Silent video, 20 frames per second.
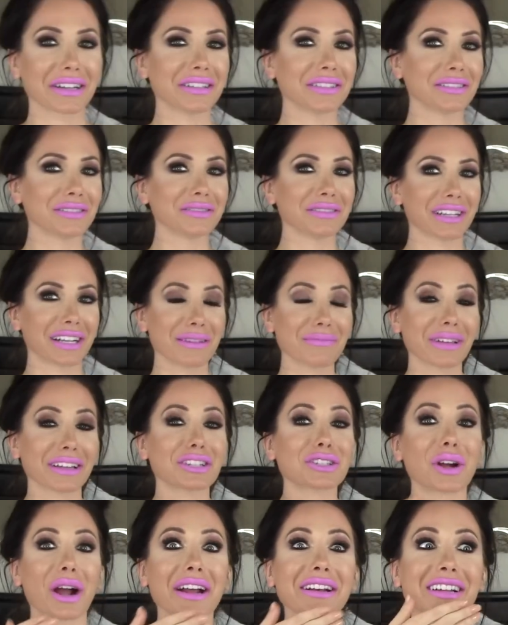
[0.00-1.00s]
oh, and I'm like
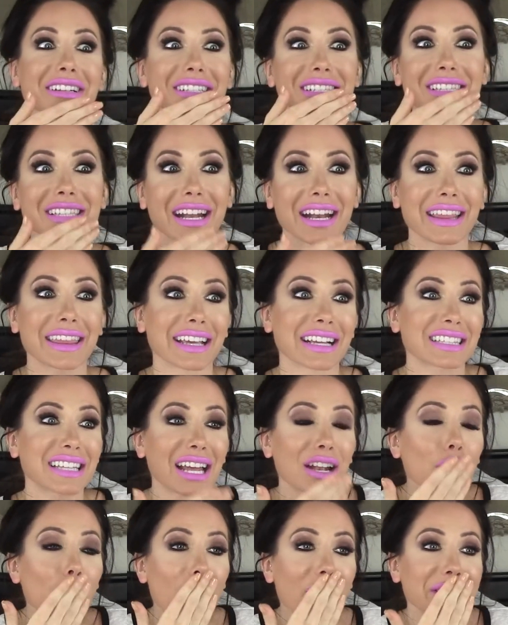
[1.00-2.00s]
trying not to say anything because I
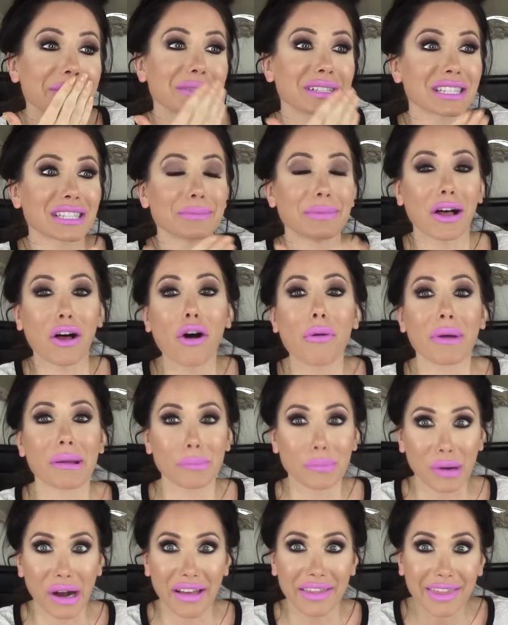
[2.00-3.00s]
don't want him to smell on my
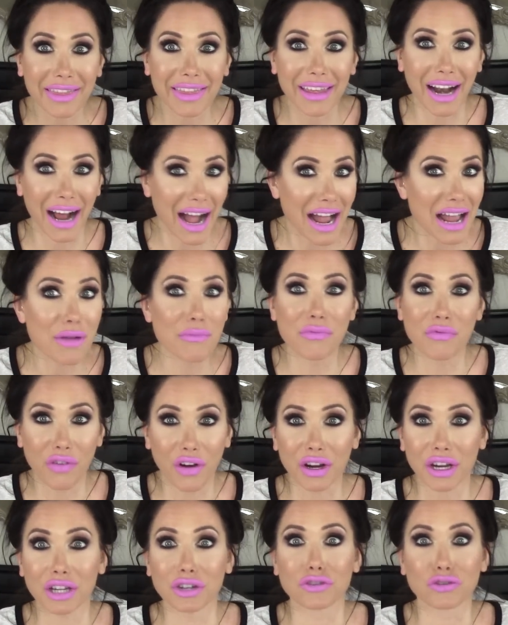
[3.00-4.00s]
breath that I am
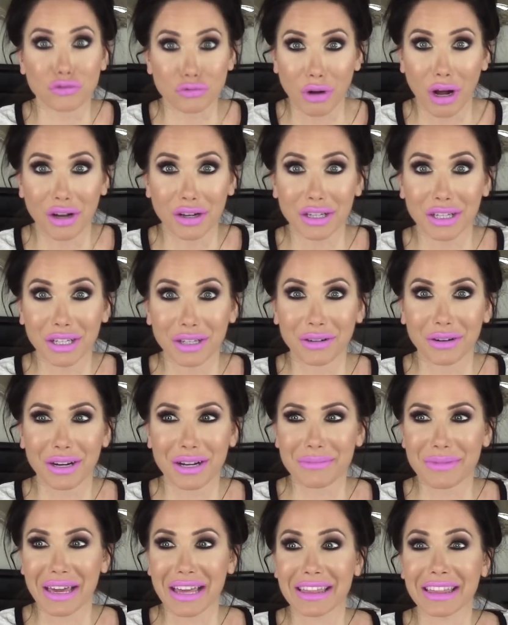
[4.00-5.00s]
fucking drunk. You know what I
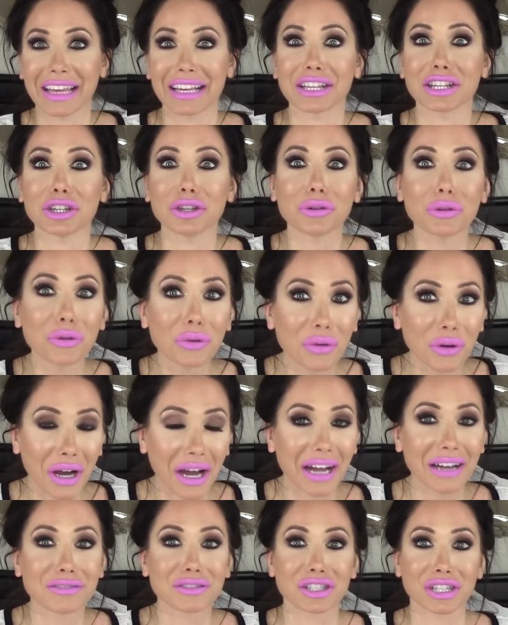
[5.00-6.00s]
mean? Like, you
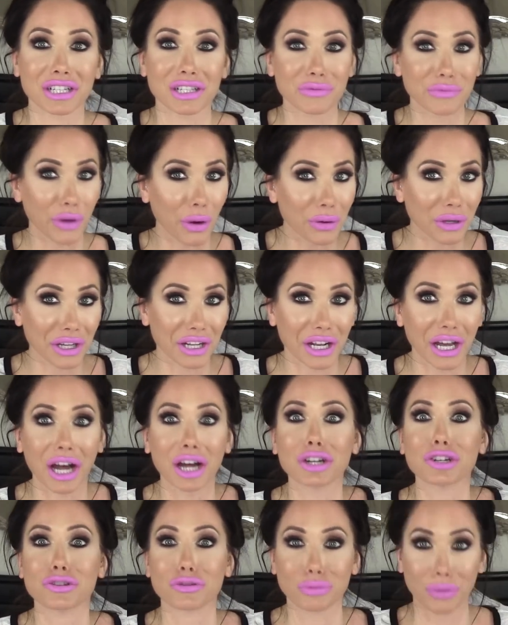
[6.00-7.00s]
have just voted
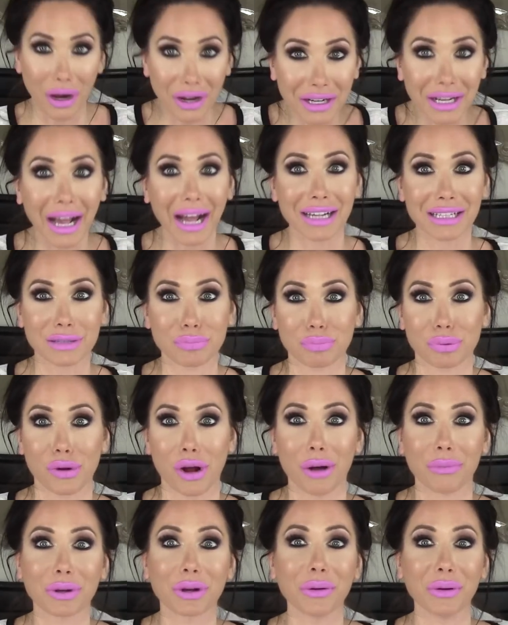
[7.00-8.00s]
a drunk ass
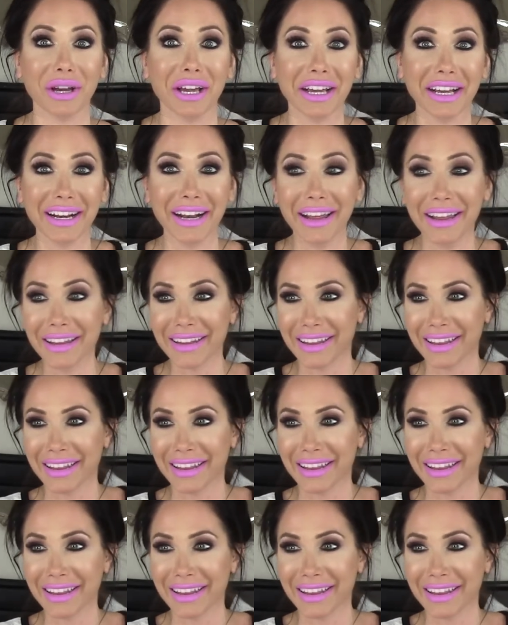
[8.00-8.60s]
prom queen.